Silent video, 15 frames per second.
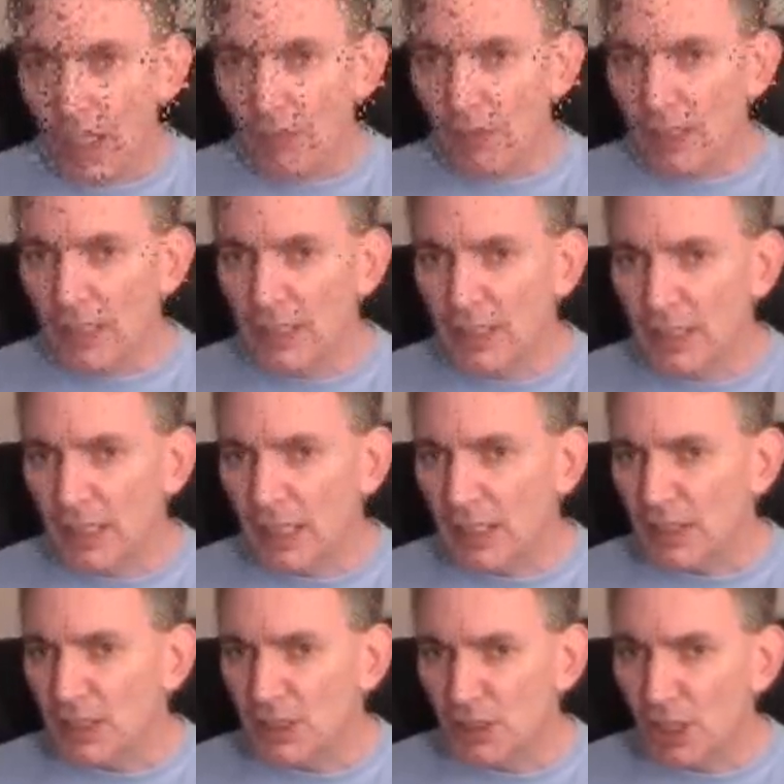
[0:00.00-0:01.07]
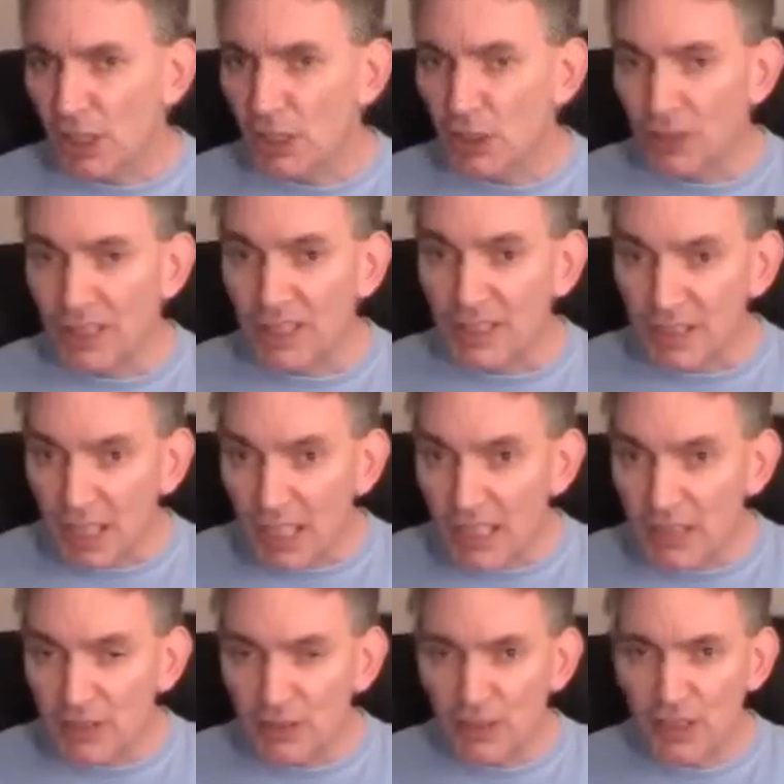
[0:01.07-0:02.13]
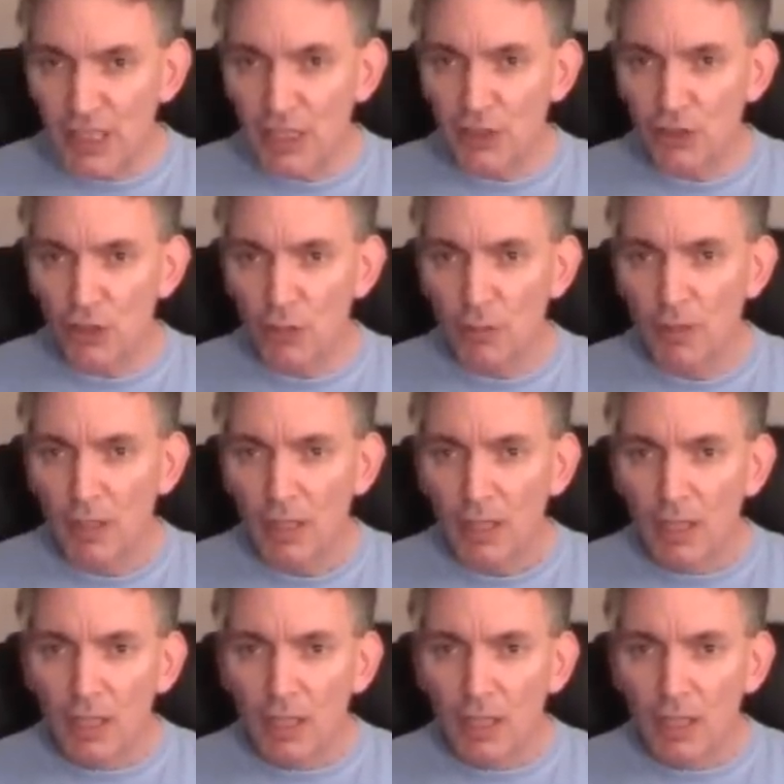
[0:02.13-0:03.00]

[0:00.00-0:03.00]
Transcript: If anything gets stuck in the sides of the test tube,